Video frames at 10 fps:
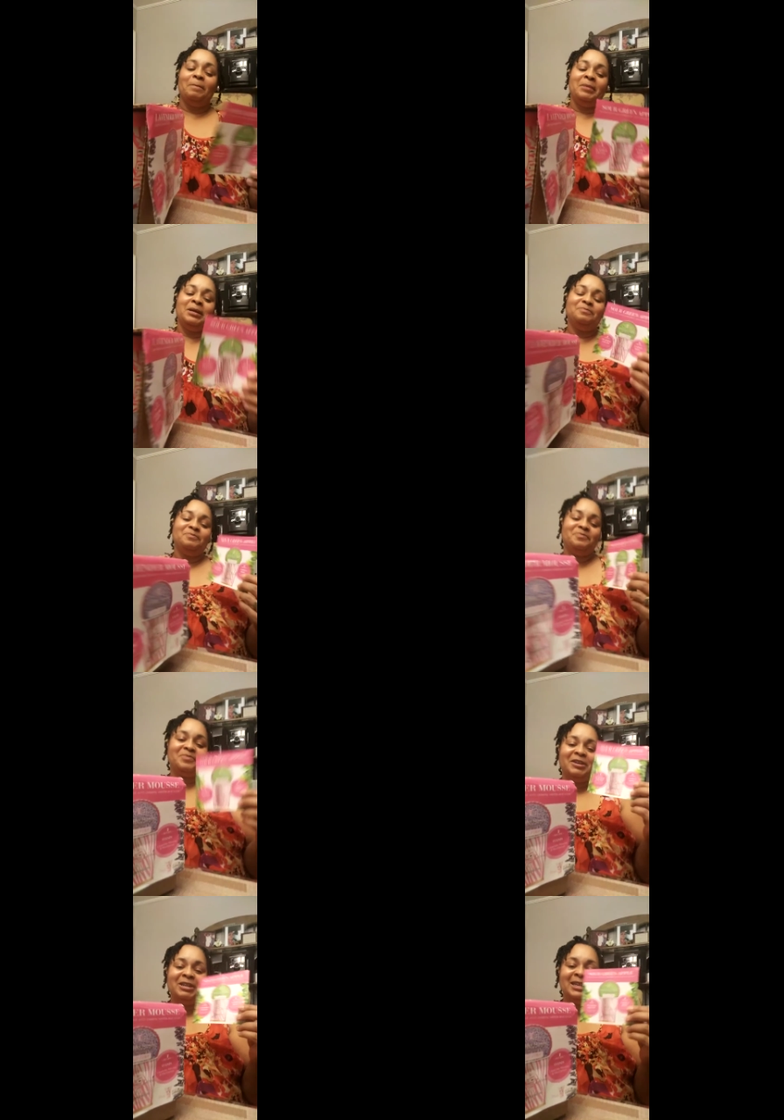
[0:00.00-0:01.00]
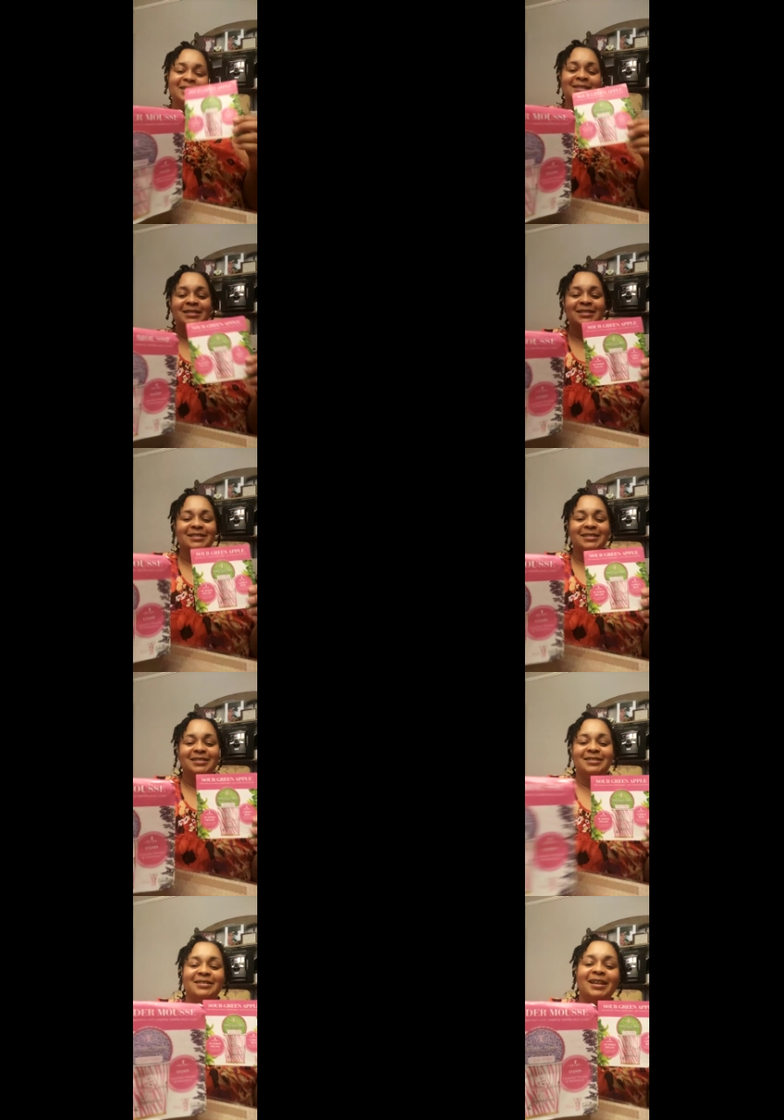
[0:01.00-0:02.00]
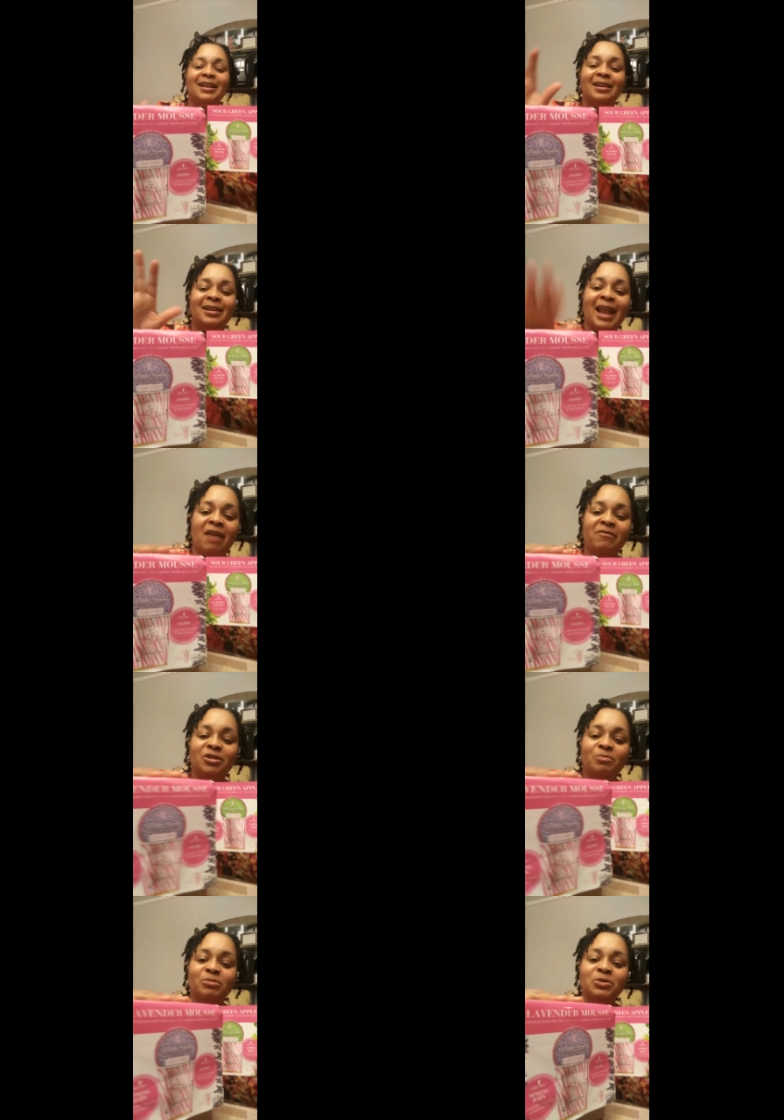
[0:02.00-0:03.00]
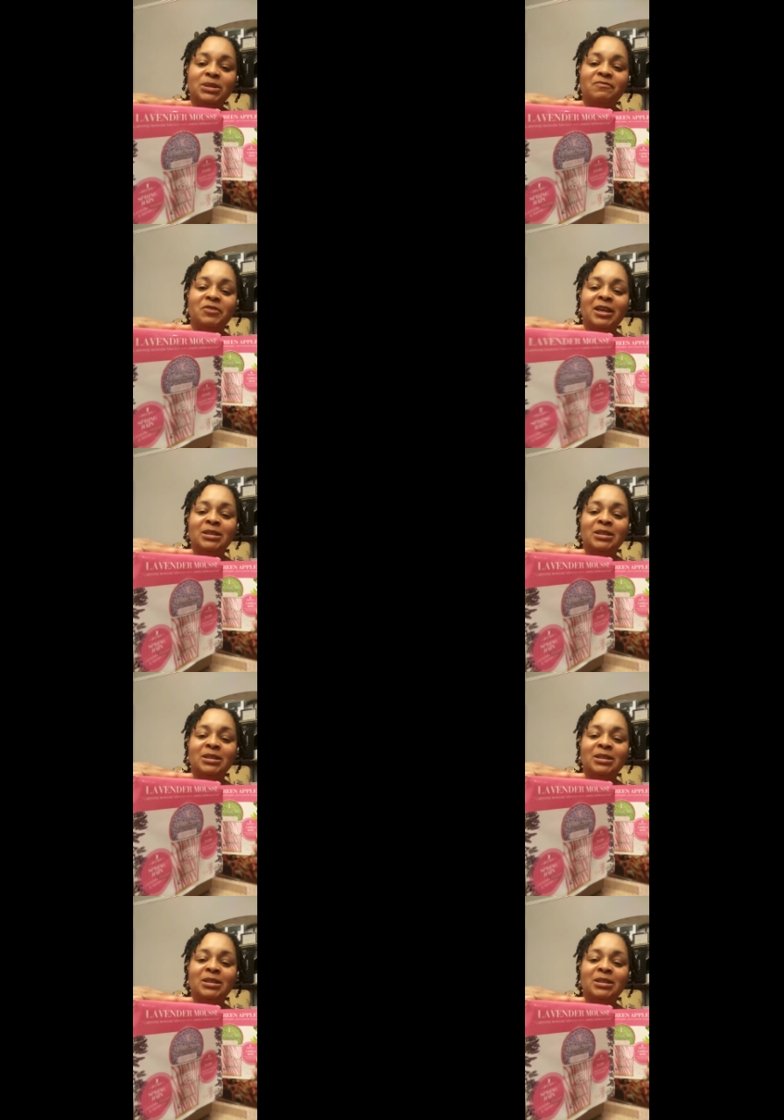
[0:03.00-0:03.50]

but here it is. Lavender Mousse, if you're